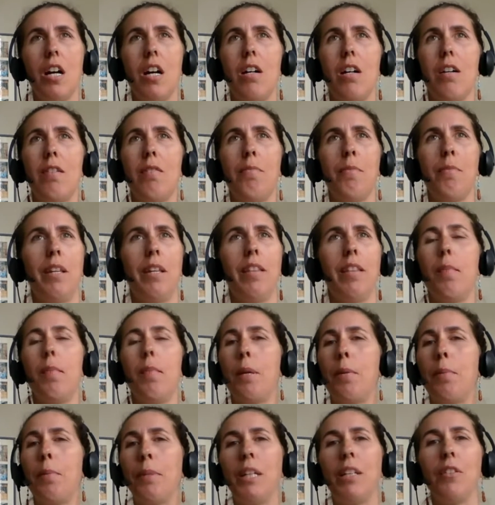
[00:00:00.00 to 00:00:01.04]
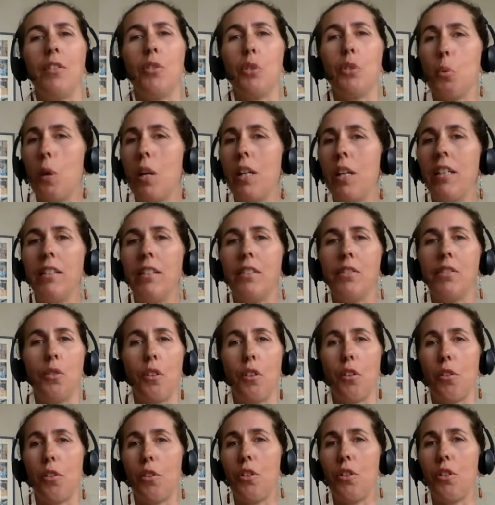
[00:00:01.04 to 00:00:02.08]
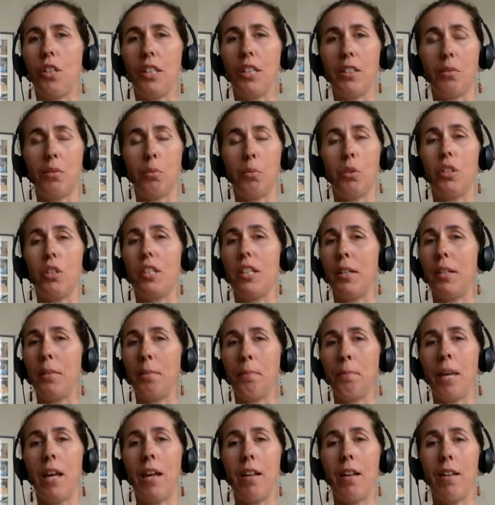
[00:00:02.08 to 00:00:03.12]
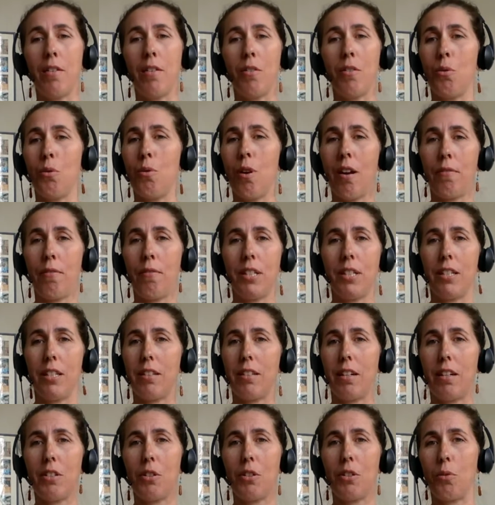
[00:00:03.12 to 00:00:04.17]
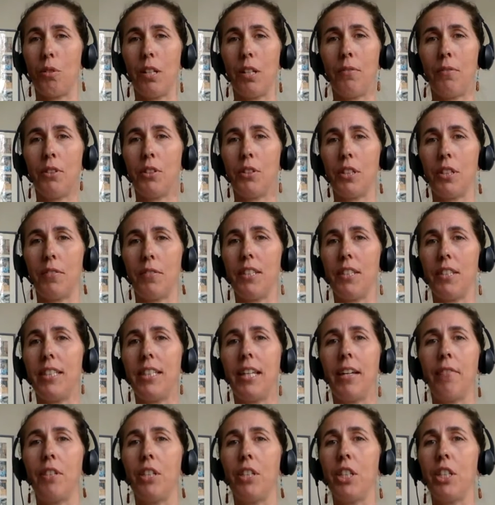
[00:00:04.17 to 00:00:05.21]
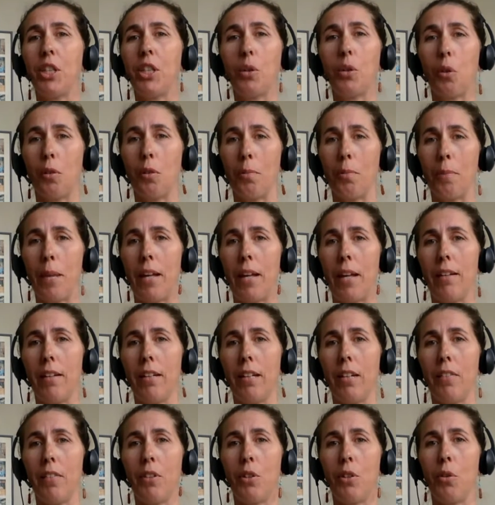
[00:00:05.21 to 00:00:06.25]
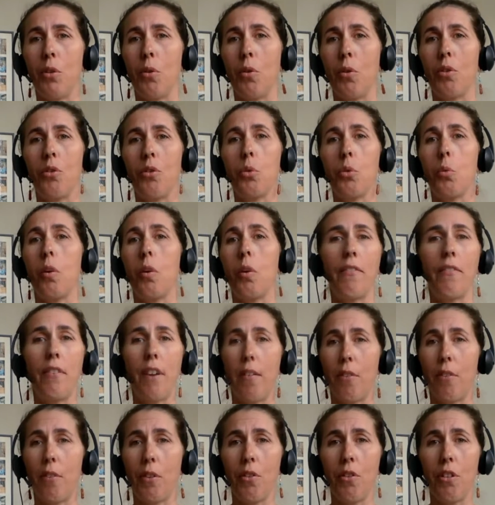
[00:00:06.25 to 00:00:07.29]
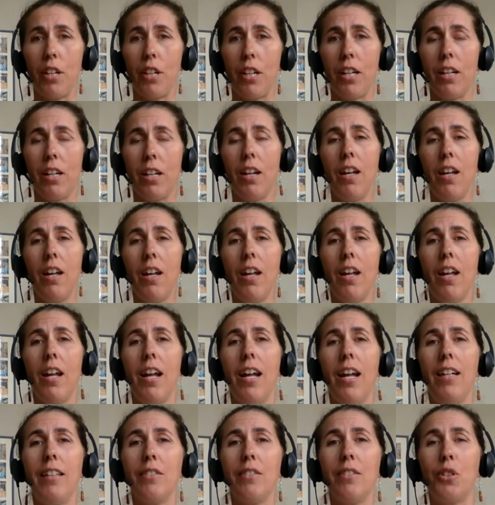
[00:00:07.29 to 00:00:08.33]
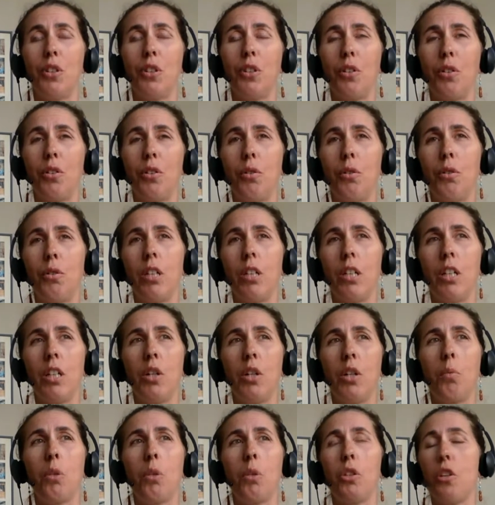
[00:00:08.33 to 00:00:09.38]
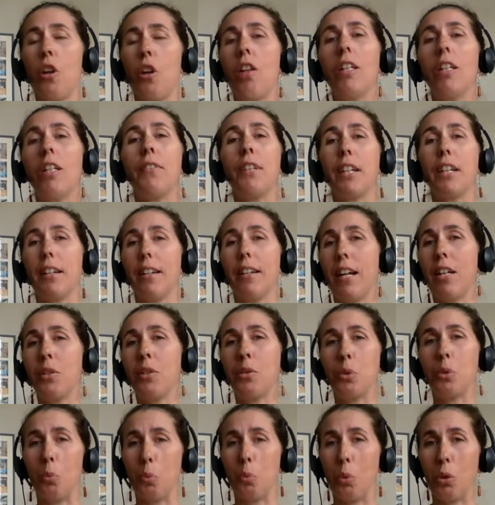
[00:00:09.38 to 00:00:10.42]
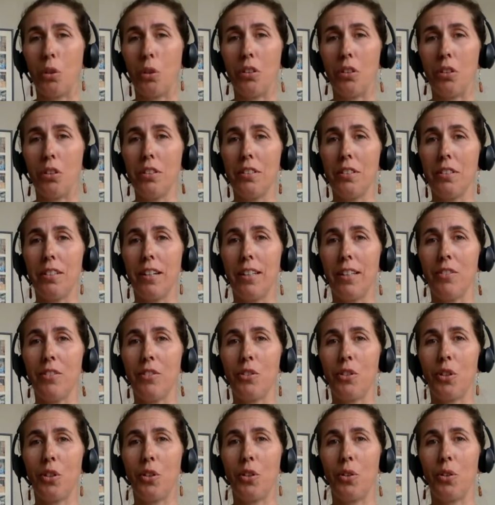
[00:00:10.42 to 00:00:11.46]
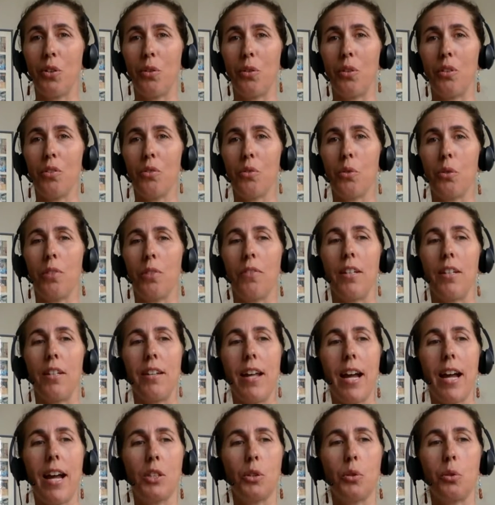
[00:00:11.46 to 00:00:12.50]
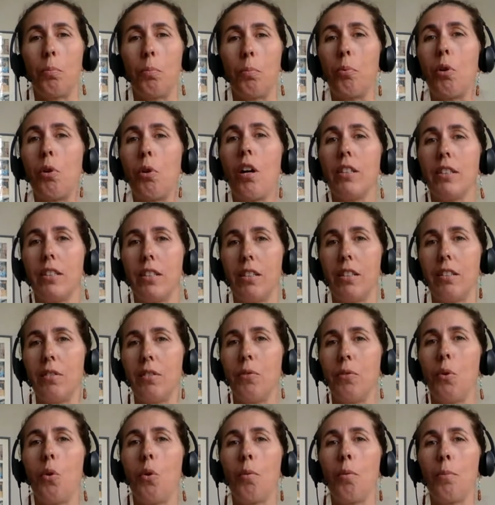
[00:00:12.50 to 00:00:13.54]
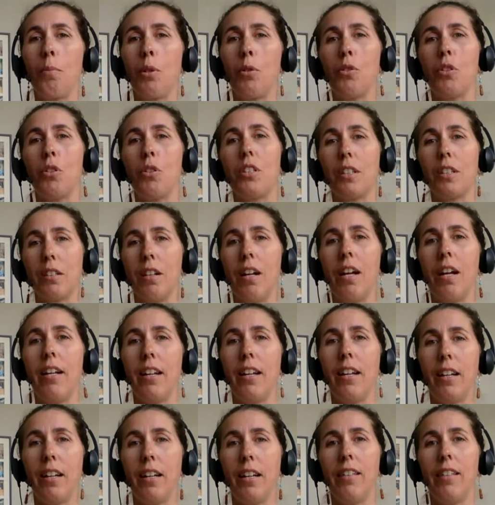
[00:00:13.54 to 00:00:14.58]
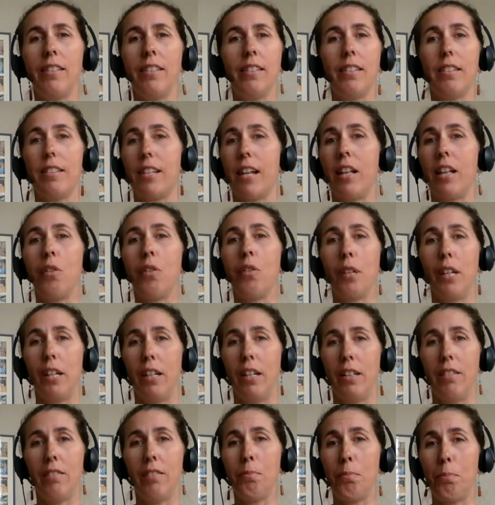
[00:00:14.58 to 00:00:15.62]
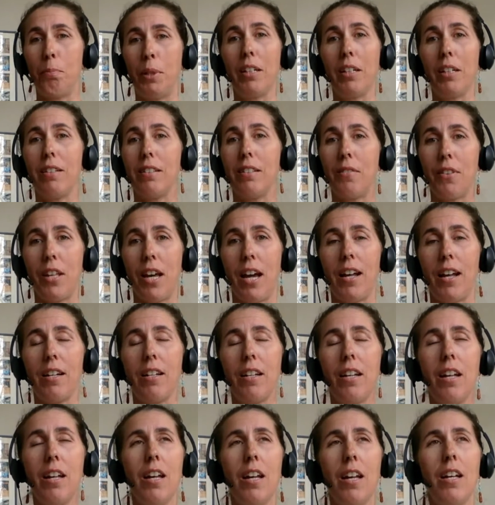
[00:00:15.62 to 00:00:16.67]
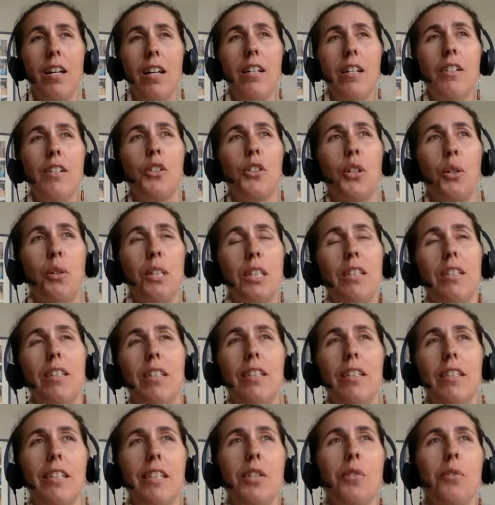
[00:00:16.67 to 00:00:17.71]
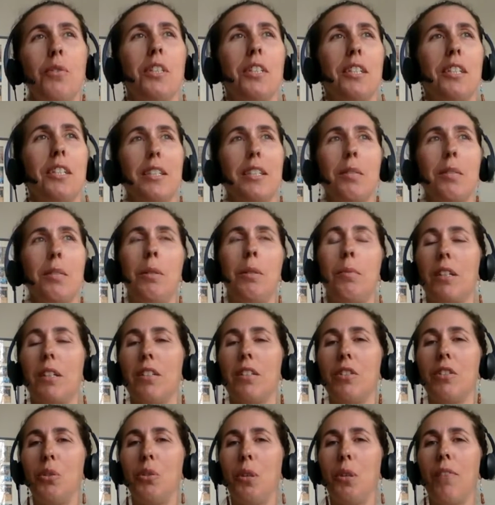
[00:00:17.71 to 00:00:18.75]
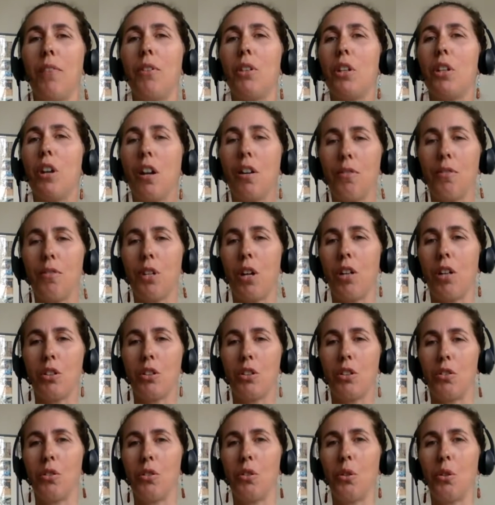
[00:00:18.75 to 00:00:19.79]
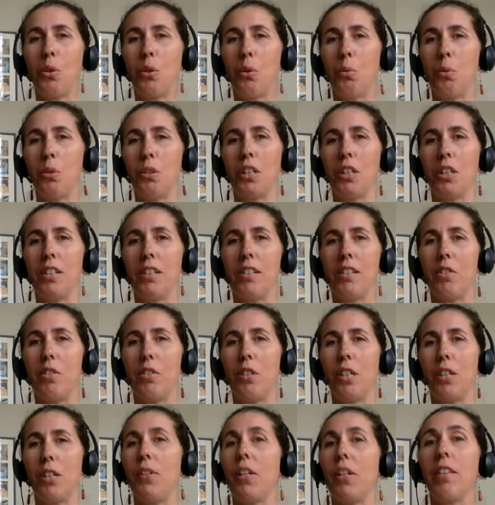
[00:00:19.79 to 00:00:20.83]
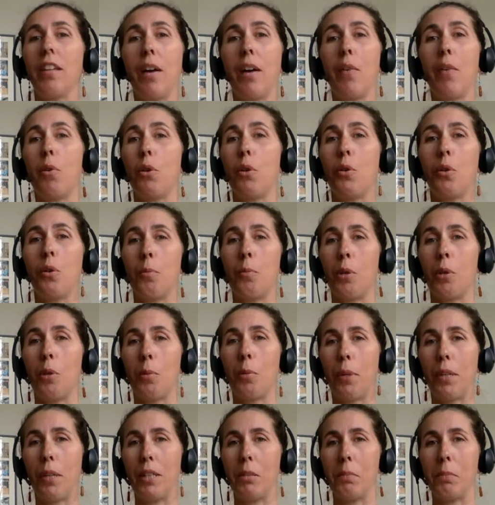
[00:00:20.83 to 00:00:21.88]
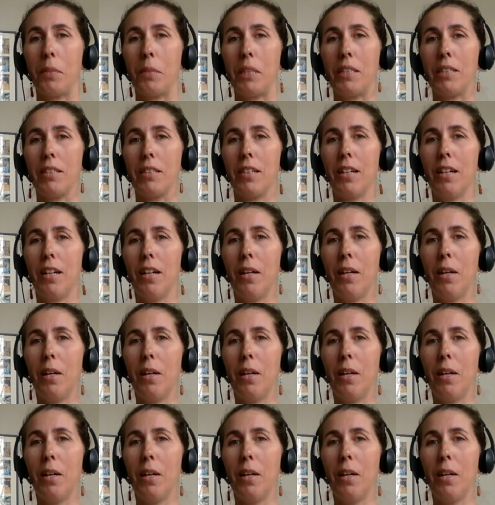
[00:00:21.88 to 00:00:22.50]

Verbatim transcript: and that might be in their 20s or their 30s. We're seeing men who have testosterone levels of 70-year-old men, even though they're 25 or 30. And so, we're not living in a natural world. And so sort of the natural process of hormones declining is accelerated because of that. So it's interesting to me because you have a lot of doctors who will consider giving thyroid hormone replacement,